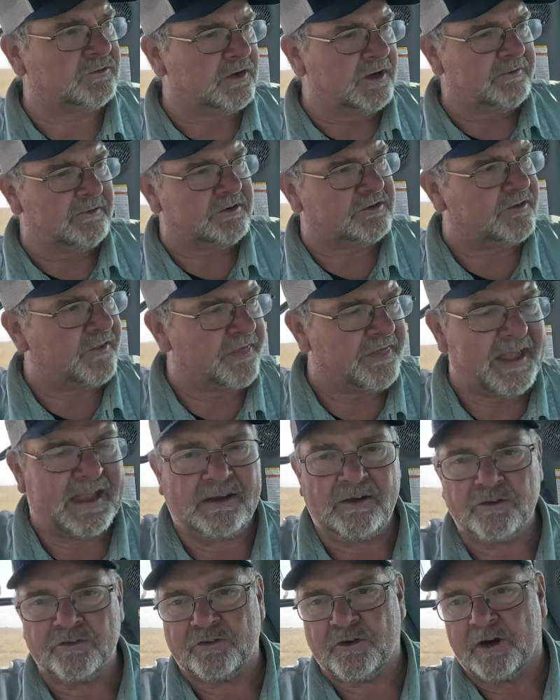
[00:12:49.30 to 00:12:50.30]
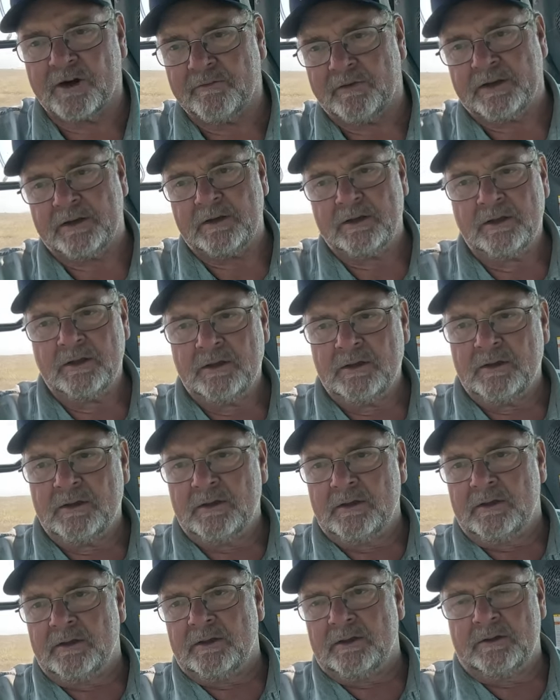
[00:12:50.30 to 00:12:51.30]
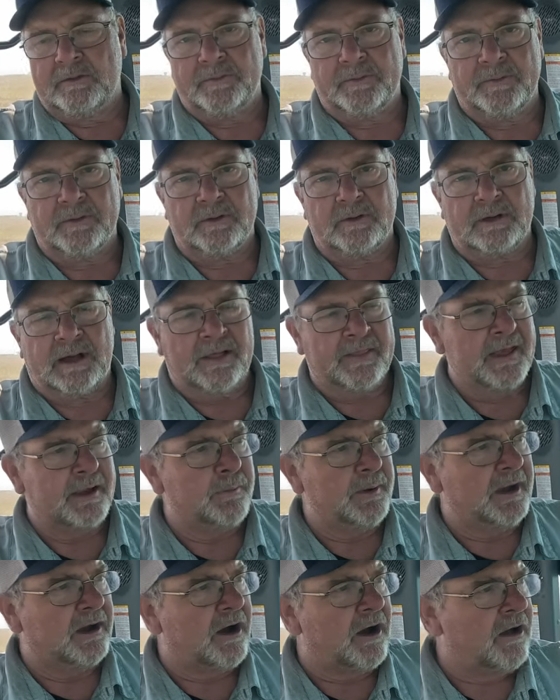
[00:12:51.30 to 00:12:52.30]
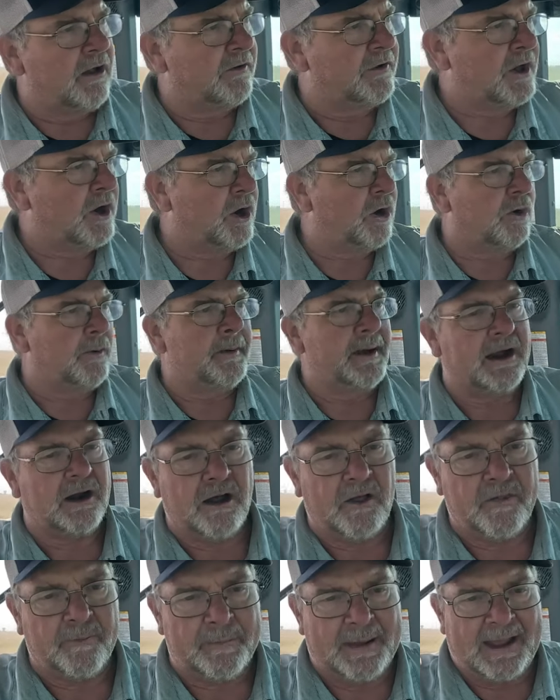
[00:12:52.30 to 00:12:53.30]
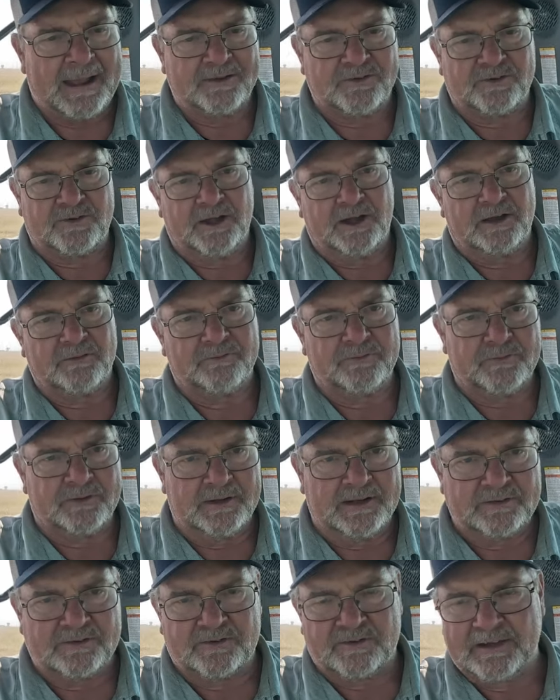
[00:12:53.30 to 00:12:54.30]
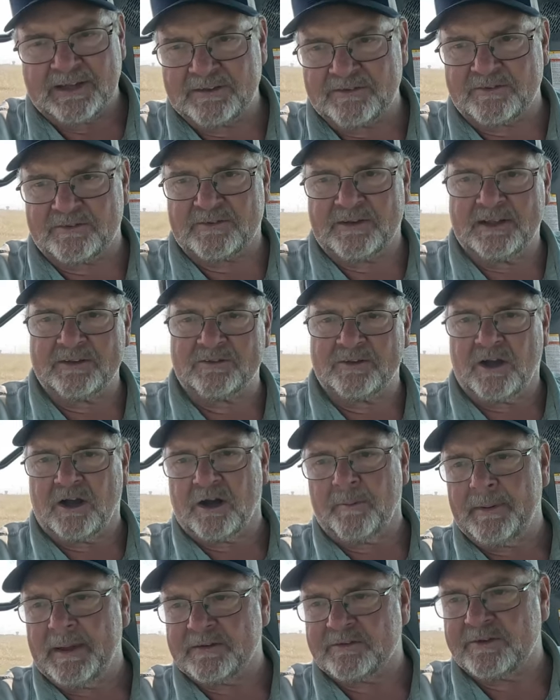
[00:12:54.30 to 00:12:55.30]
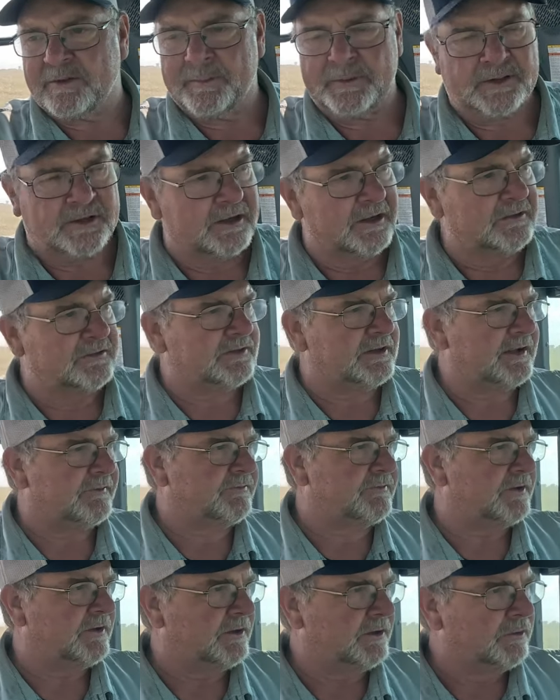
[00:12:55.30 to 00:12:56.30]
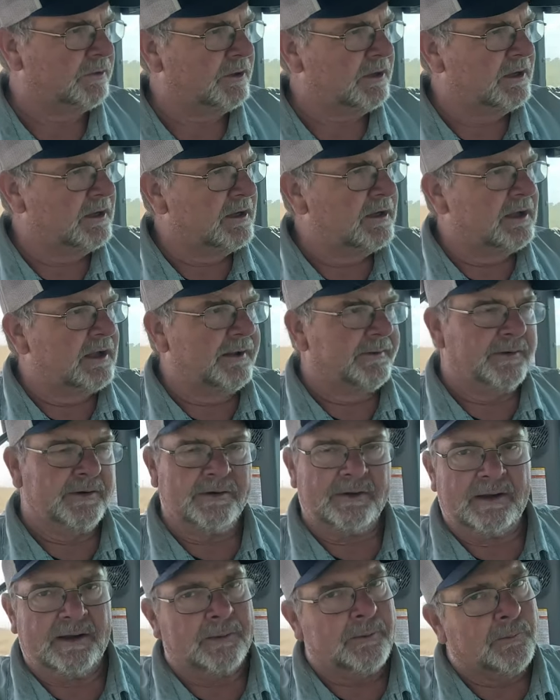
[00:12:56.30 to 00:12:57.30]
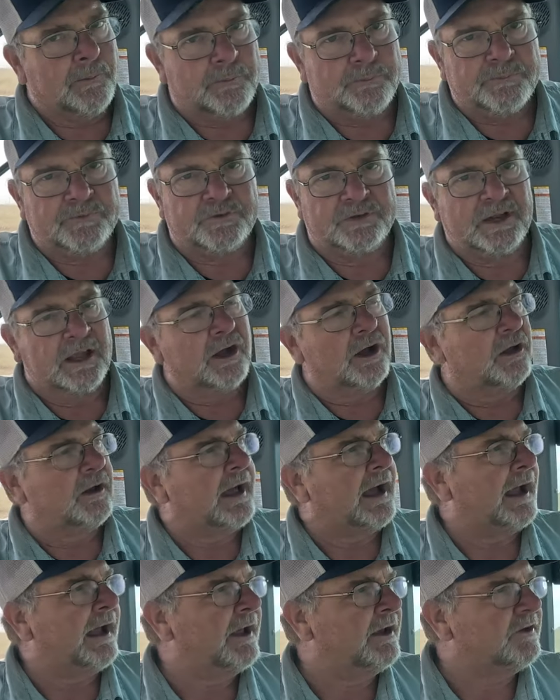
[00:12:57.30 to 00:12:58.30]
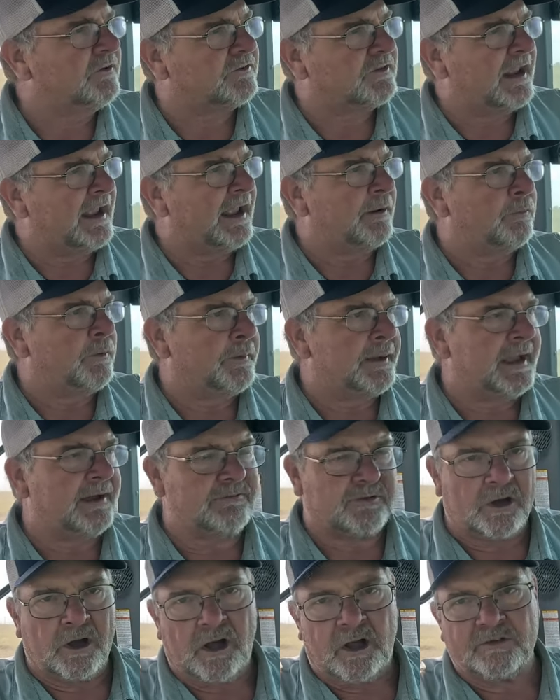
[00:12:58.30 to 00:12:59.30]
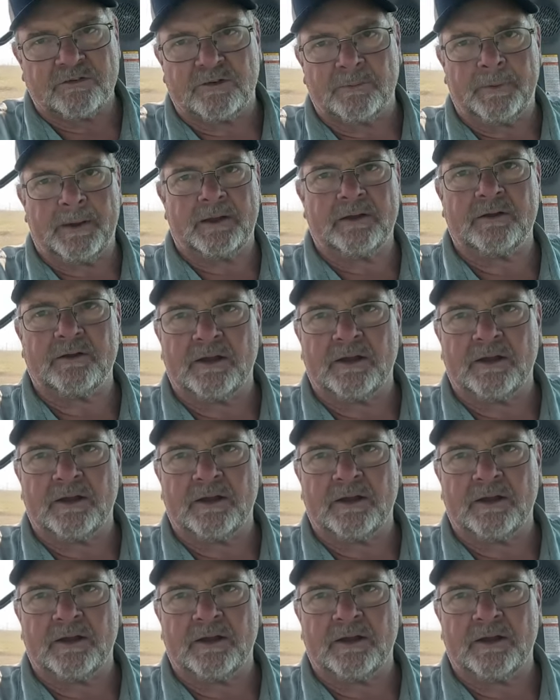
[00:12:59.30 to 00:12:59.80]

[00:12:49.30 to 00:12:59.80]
service. They deserve it. I think we all know about all the bad stuff. Let's let's let's talk about some of the good stuff too. And still, I understand when we have to call somebody